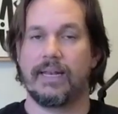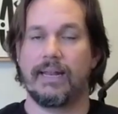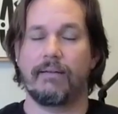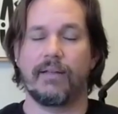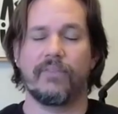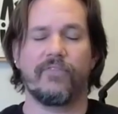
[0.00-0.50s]

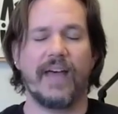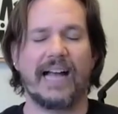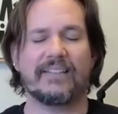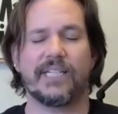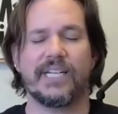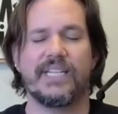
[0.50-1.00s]
Now, if
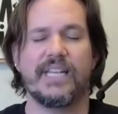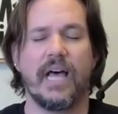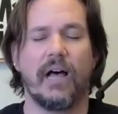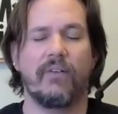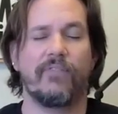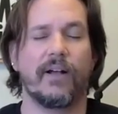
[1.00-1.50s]
that's
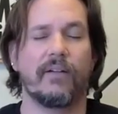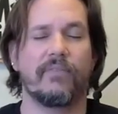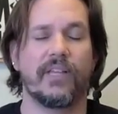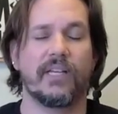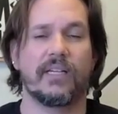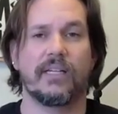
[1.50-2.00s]
enough
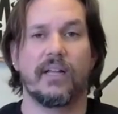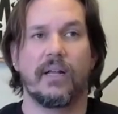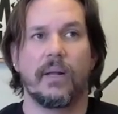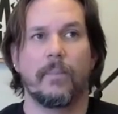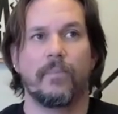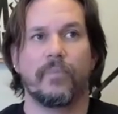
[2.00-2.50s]
of the
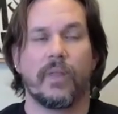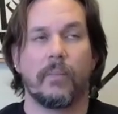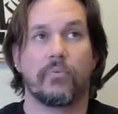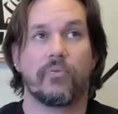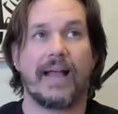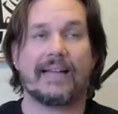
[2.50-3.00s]

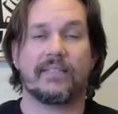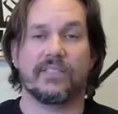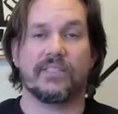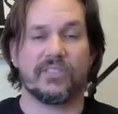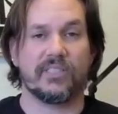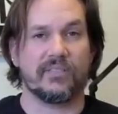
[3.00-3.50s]

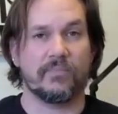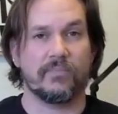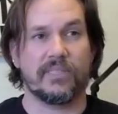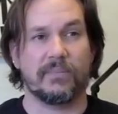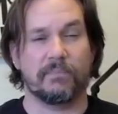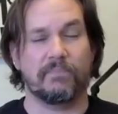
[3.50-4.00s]
practice
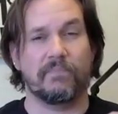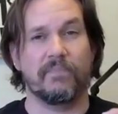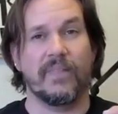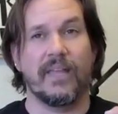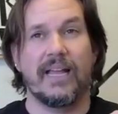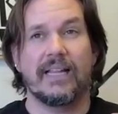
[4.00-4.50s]
to
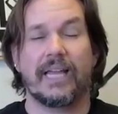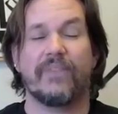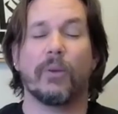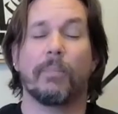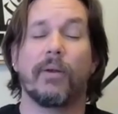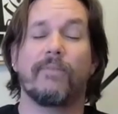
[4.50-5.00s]

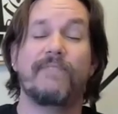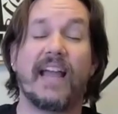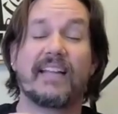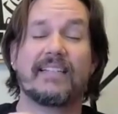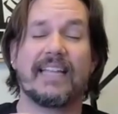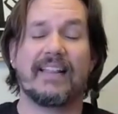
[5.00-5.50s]
if you're
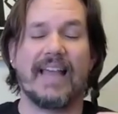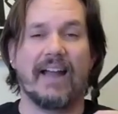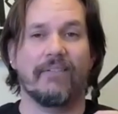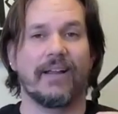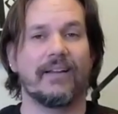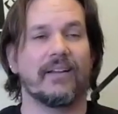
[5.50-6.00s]
perfecting
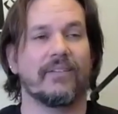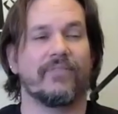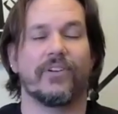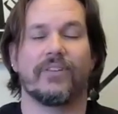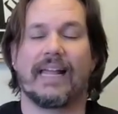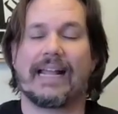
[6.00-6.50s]
that, right? You know,
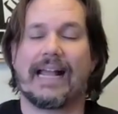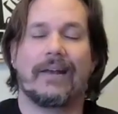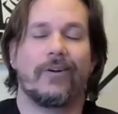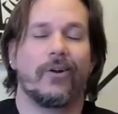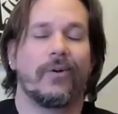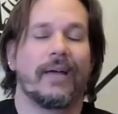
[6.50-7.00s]
if you're like,
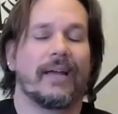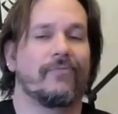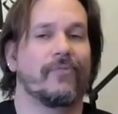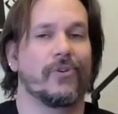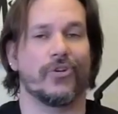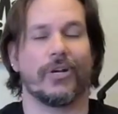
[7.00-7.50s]
I don't know how to
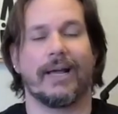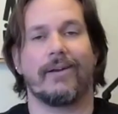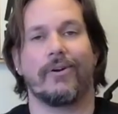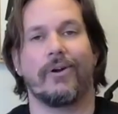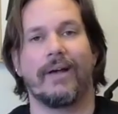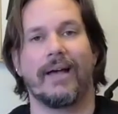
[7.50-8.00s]
fidget, I
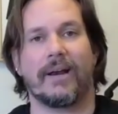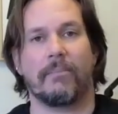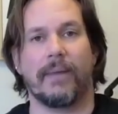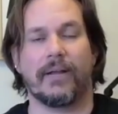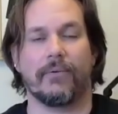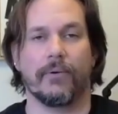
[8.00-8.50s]
don't know how to
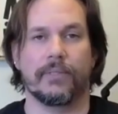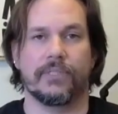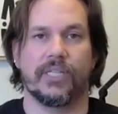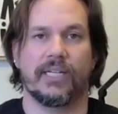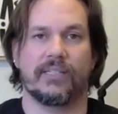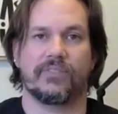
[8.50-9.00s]
micro
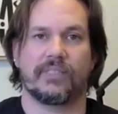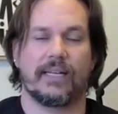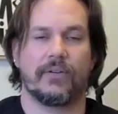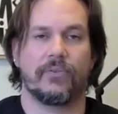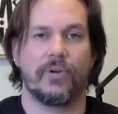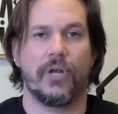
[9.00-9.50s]
adjust,
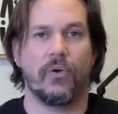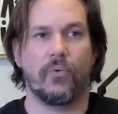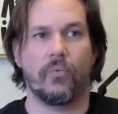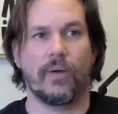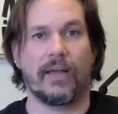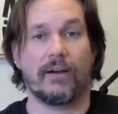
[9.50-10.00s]
I don't
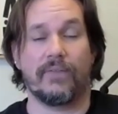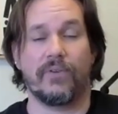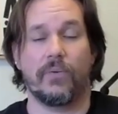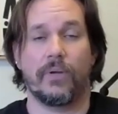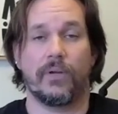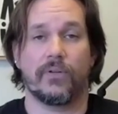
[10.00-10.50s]
know, I don't
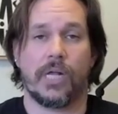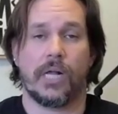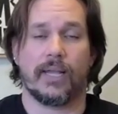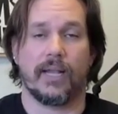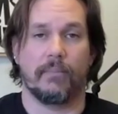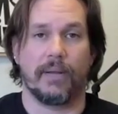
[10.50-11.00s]
even know what you're
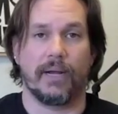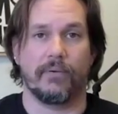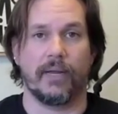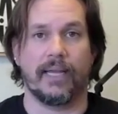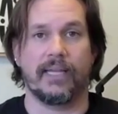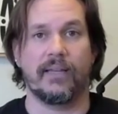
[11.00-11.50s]
talking about,
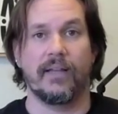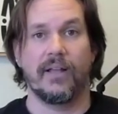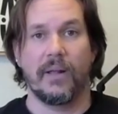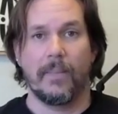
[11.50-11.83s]
right?